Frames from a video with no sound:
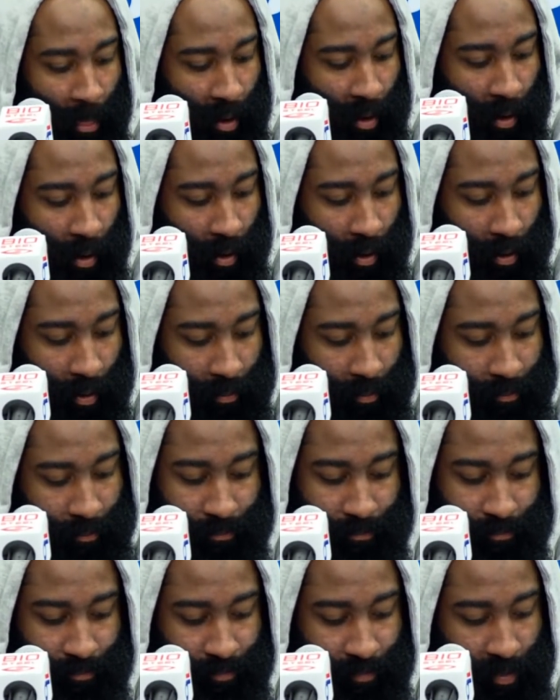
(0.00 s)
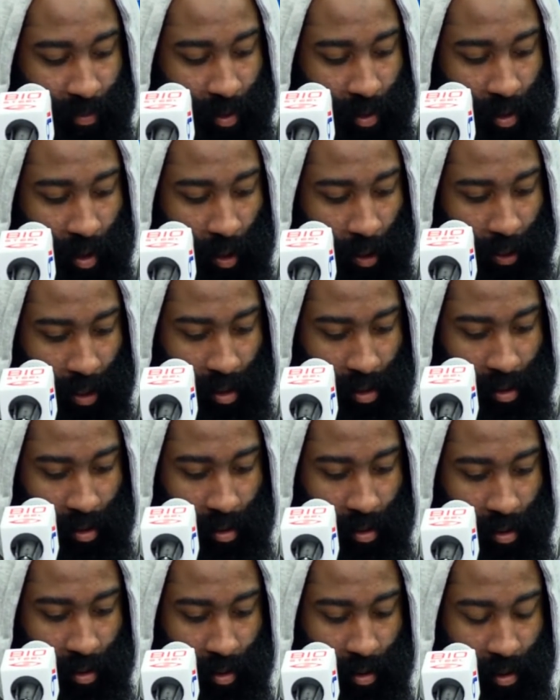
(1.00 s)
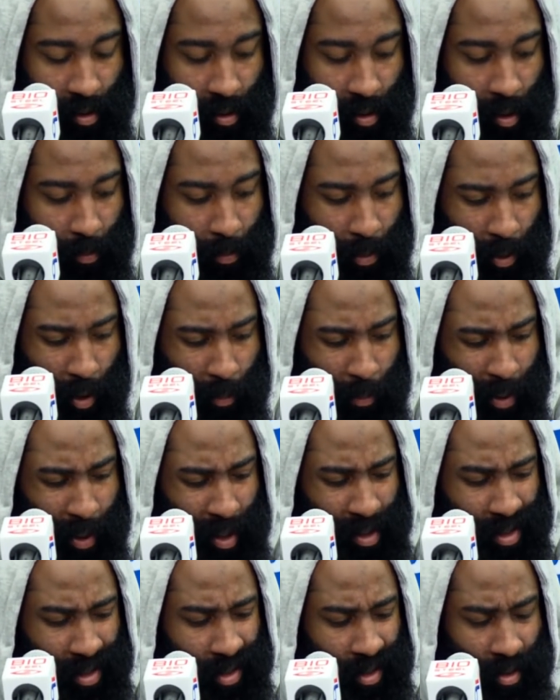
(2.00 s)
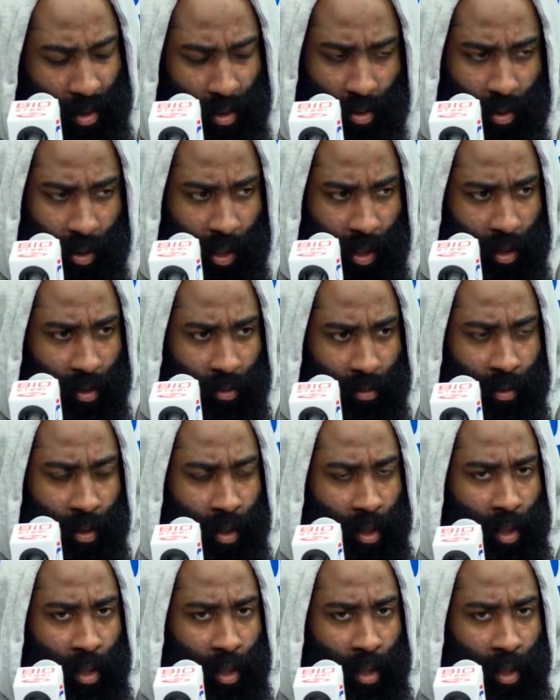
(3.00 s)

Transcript: I guess just the tempo, our pace, to slow down.